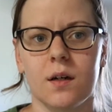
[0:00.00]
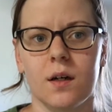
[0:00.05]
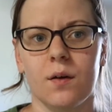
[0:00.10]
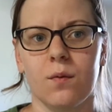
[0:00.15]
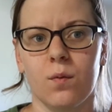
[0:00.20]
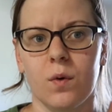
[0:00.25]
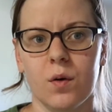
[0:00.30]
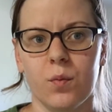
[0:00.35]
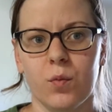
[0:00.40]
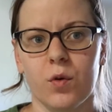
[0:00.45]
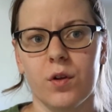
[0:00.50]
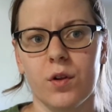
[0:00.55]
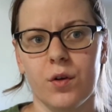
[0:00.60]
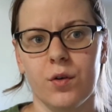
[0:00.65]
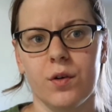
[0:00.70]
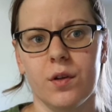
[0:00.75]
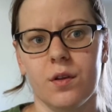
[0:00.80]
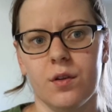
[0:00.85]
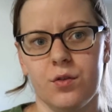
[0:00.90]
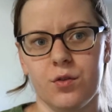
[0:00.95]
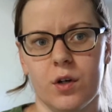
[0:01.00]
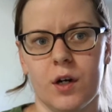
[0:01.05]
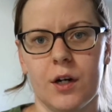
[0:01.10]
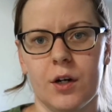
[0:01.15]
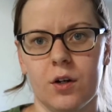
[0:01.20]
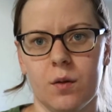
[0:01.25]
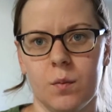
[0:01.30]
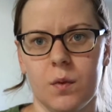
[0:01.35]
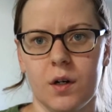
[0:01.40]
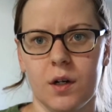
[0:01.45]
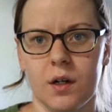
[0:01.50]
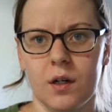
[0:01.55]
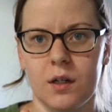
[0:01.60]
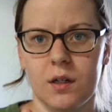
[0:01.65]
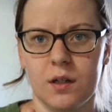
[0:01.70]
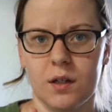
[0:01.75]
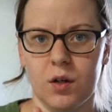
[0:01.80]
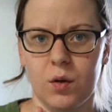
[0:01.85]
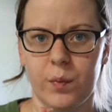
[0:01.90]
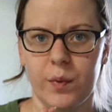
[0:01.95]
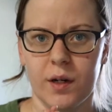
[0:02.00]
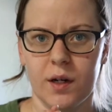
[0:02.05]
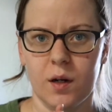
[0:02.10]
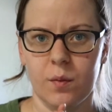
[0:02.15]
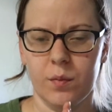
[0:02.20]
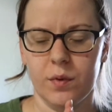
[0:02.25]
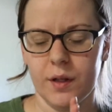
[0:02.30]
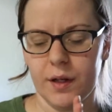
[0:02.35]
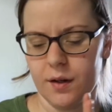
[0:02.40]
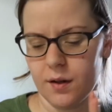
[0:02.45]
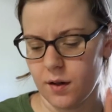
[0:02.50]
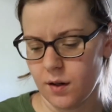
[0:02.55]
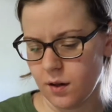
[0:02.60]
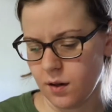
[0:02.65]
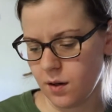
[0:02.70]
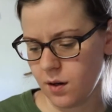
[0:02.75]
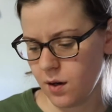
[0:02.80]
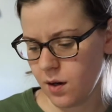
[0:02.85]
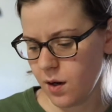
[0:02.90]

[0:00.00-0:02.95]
I have one more load in the dryer I'm gonna need to go pick up later.